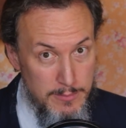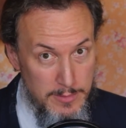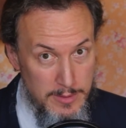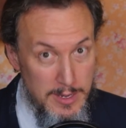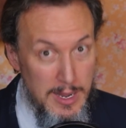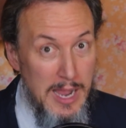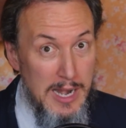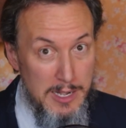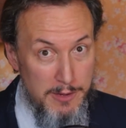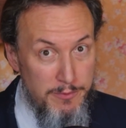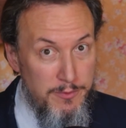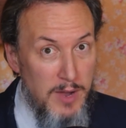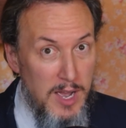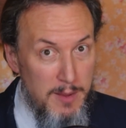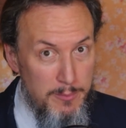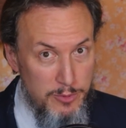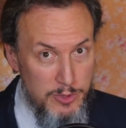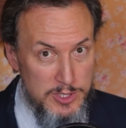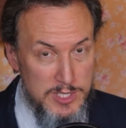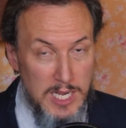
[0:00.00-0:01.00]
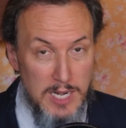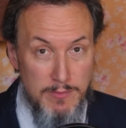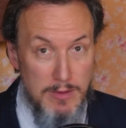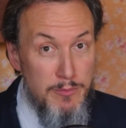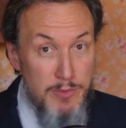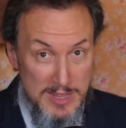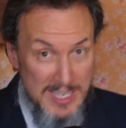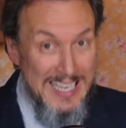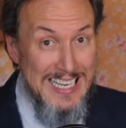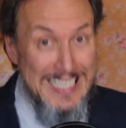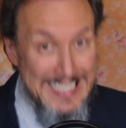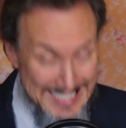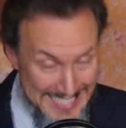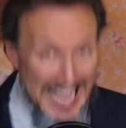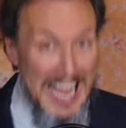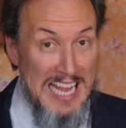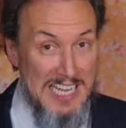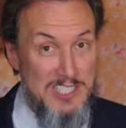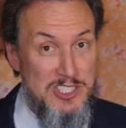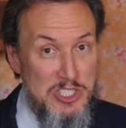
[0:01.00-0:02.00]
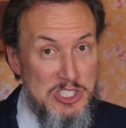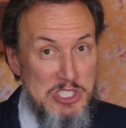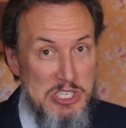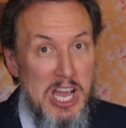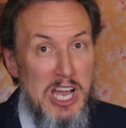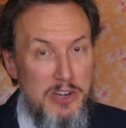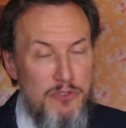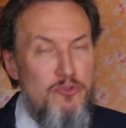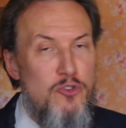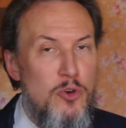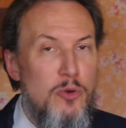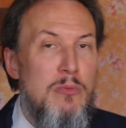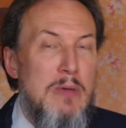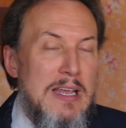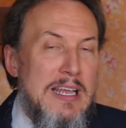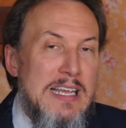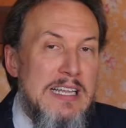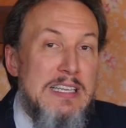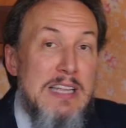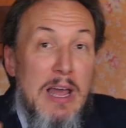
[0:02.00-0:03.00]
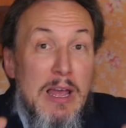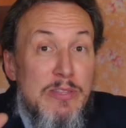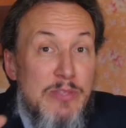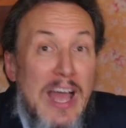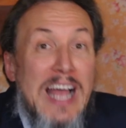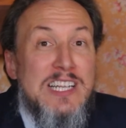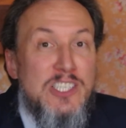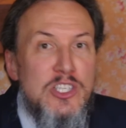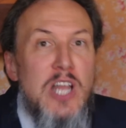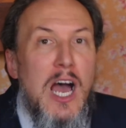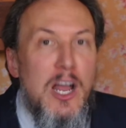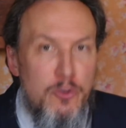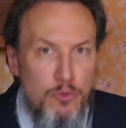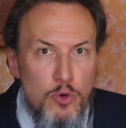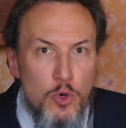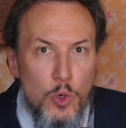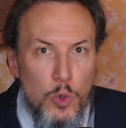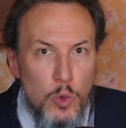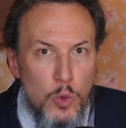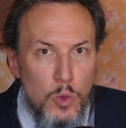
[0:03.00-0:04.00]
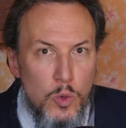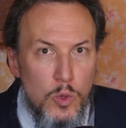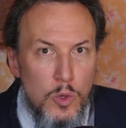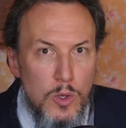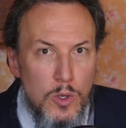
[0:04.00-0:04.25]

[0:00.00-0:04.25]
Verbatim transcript: 95% of everything he says is not true. That's not true.